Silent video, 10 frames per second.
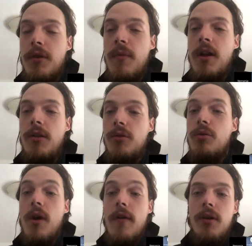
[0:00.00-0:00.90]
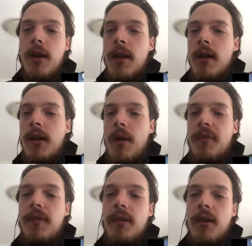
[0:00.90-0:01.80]
the money to whoever
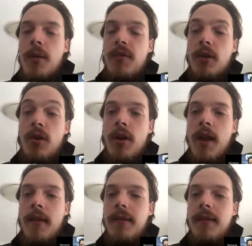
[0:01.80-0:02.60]
comes along